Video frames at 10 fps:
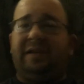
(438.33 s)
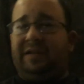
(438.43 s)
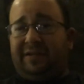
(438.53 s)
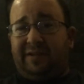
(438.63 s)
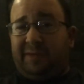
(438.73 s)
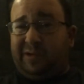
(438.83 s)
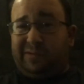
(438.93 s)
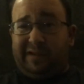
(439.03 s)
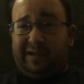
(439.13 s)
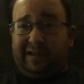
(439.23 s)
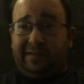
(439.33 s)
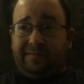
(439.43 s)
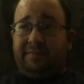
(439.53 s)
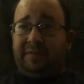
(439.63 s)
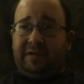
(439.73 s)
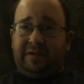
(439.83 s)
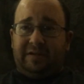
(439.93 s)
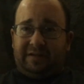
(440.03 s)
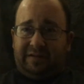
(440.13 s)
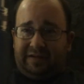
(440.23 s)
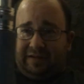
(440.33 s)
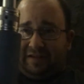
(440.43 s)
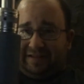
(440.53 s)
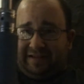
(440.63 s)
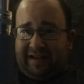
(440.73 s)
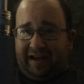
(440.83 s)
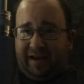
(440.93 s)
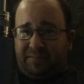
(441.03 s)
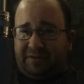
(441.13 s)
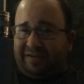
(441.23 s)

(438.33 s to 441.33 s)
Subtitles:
It's just my OCD. It's a gap.